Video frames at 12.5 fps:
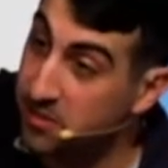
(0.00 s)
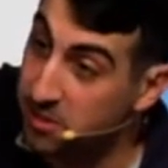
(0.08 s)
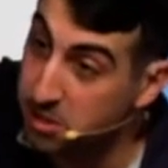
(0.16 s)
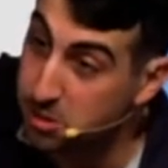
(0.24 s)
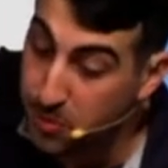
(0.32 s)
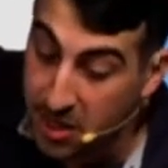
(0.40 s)

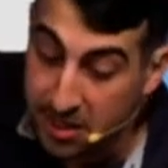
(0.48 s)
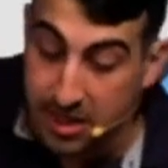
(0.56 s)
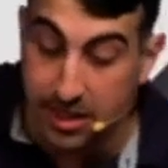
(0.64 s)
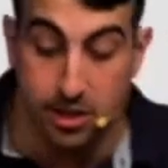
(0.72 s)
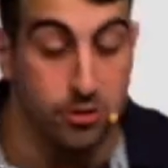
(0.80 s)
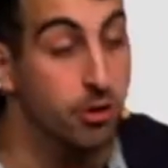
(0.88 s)
speaking
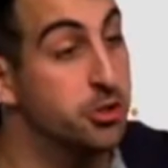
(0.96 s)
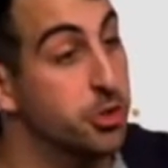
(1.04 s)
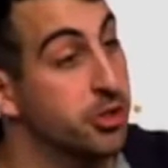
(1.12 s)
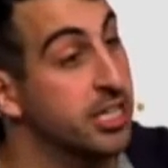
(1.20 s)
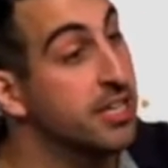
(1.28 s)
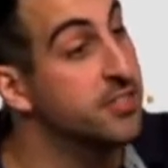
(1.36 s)
and those who are
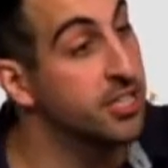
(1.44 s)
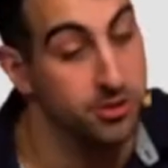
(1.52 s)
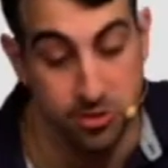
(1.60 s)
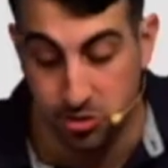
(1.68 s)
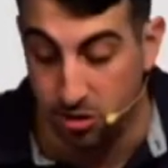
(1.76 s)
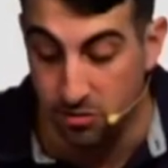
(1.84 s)
gifted in
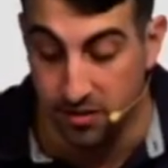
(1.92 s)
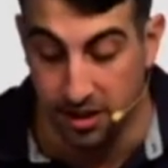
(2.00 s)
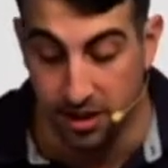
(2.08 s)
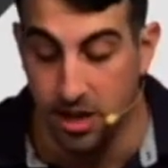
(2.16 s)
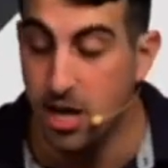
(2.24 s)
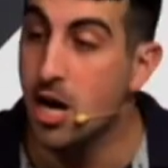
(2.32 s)
serving.
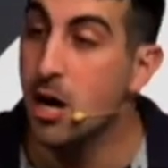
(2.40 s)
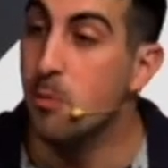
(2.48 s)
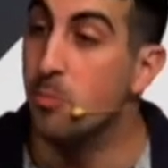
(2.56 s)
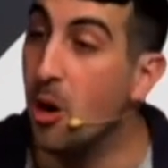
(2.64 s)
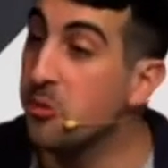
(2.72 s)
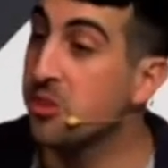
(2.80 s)

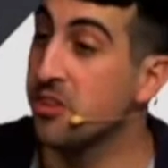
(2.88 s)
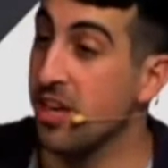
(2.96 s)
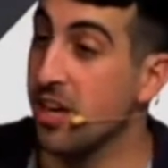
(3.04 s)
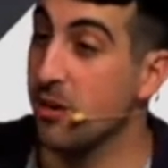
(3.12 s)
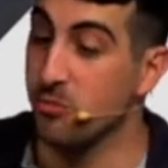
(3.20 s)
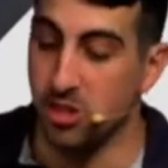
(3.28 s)
Both of
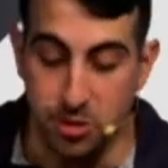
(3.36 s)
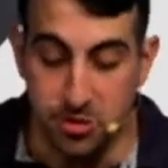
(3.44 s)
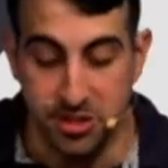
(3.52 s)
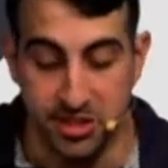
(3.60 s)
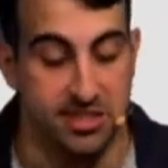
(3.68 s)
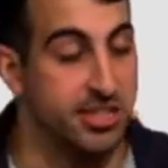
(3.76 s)
them
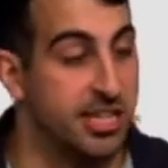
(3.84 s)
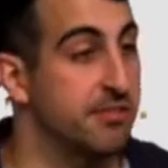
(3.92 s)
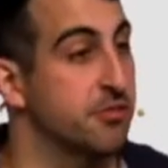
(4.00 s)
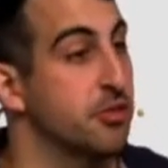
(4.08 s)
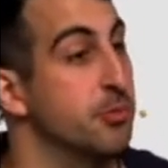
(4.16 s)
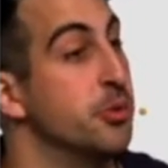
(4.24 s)
using their gifts
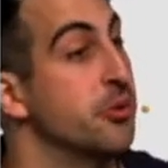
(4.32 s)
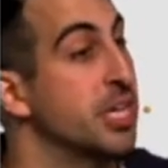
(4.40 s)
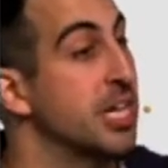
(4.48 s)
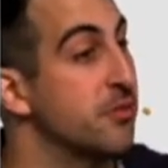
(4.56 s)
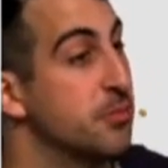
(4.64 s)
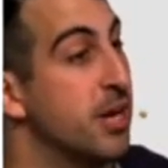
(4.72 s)
for the building up
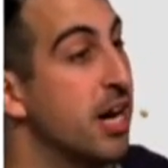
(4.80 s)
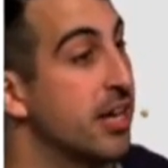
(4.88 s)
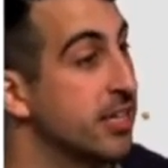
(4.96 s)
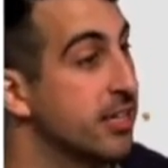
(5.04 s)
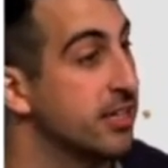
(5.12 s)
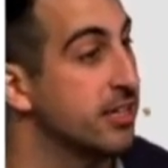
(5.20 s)
of the body.
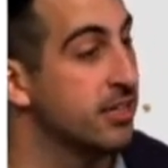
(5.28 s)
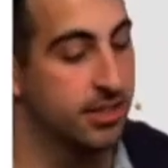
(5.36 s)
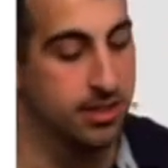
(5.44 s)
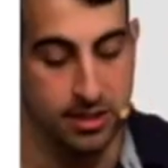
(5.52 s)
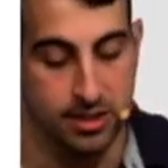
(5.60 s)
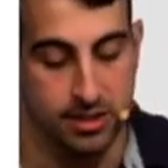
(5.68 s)

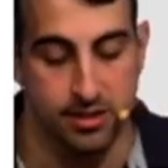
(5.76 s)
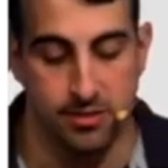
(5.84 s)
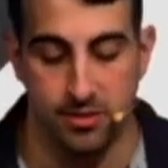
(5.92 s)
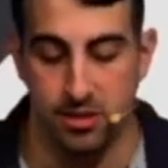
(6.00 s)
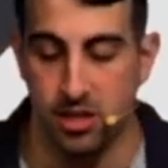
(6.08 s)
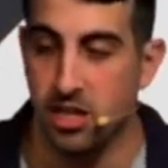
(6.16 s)

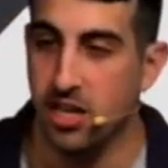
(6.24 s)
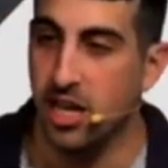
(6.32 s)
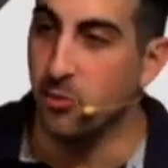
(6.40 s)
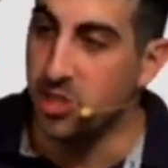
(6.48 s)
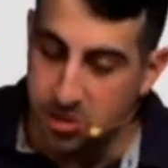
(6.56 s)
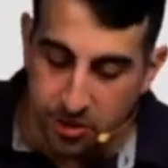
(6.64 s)
And we
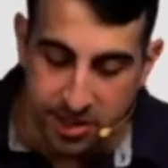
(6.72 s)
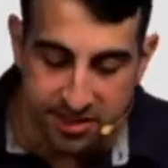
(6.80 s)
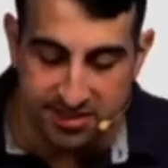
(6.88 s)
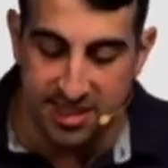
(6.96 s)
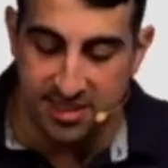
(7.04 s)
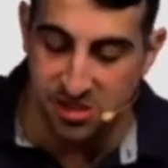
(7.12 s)
do what he
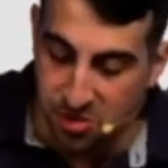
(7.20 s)
says, in order